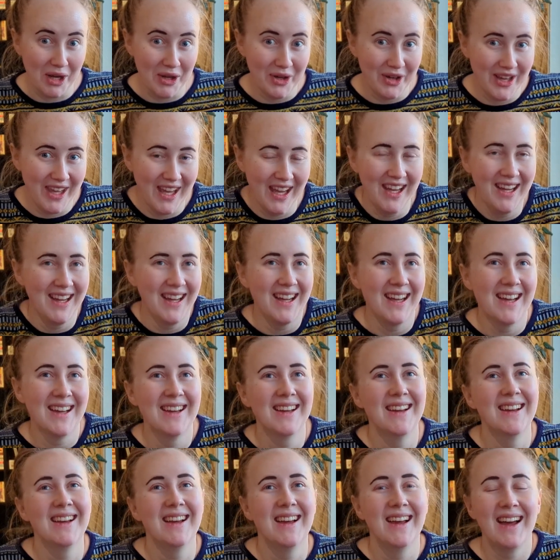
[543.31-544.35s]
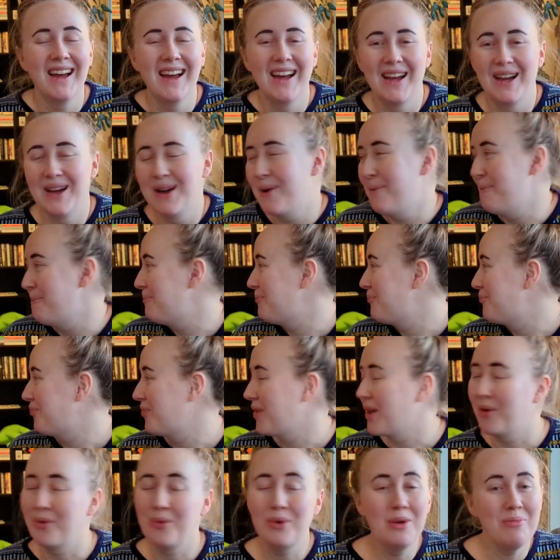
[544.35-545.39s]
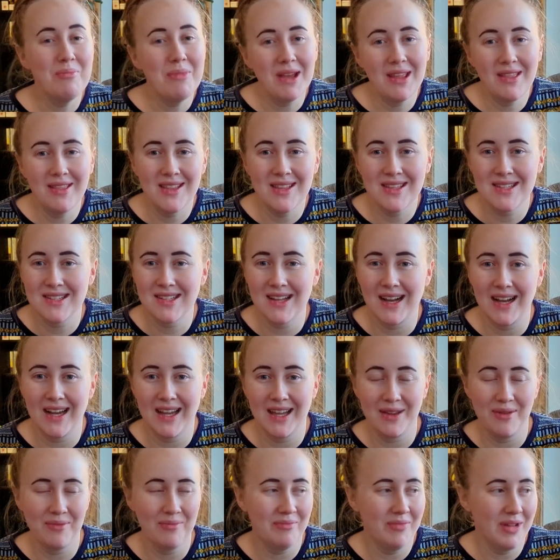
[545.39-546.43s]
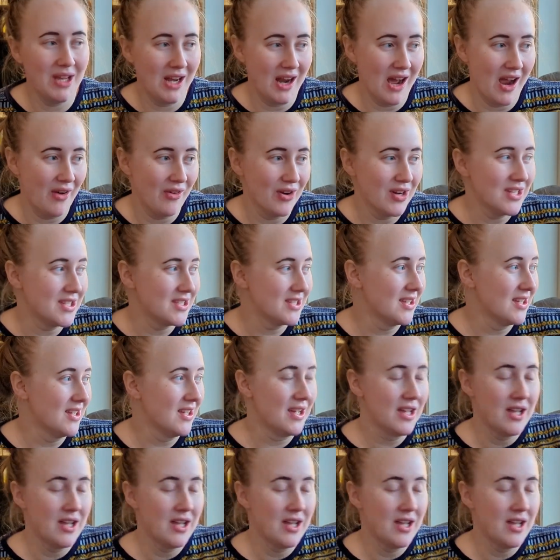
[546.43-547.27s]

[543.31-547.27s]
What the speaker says: cookie. We made this, like, me and Iris.